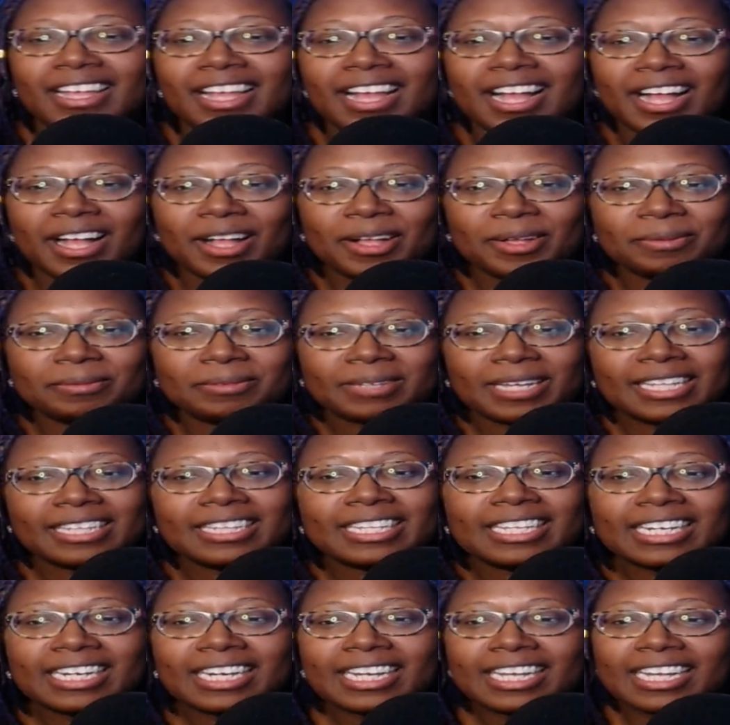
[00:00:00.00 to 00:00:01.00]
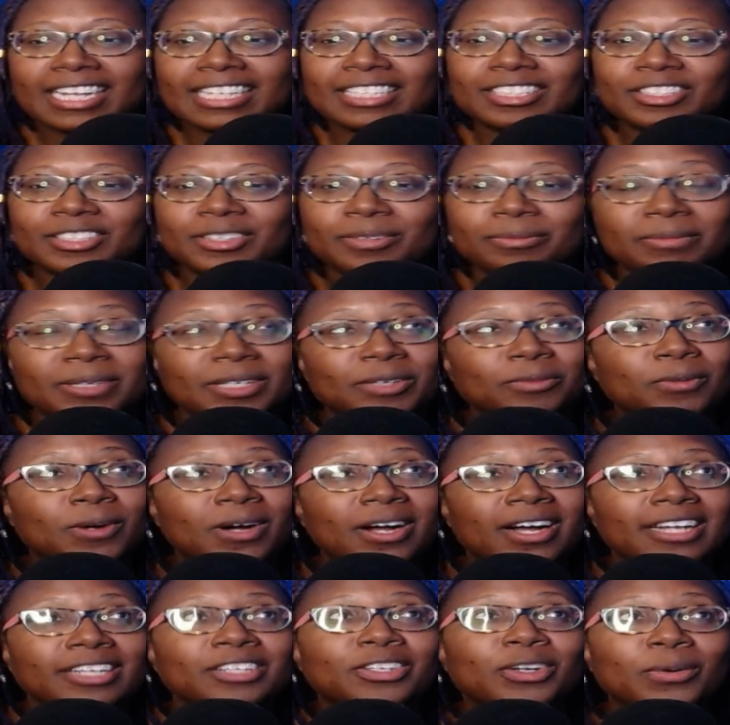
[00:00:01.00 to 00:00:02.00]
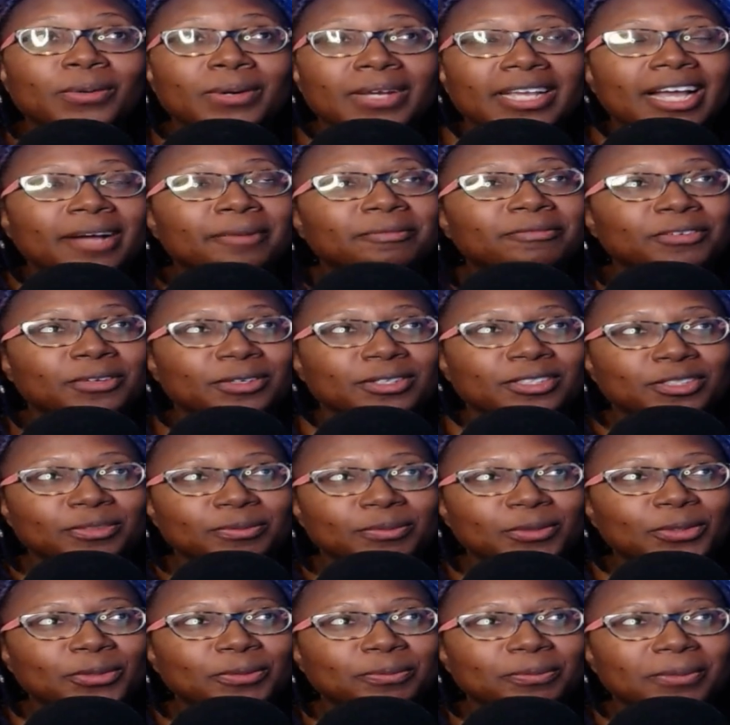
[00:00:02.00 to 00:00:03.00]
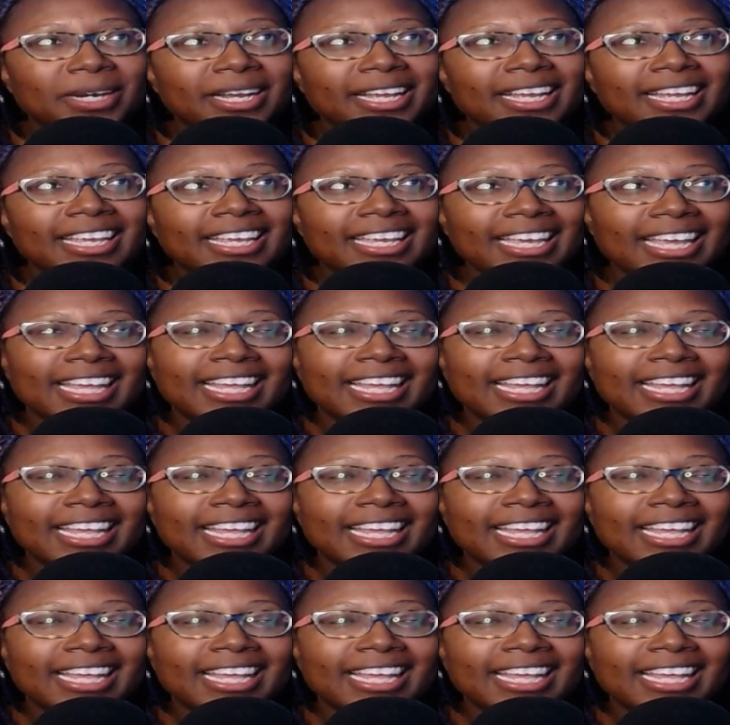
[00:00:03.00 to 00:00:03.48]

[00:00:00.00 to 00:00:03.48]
And then it cuts to Minwon going up for a smoke break,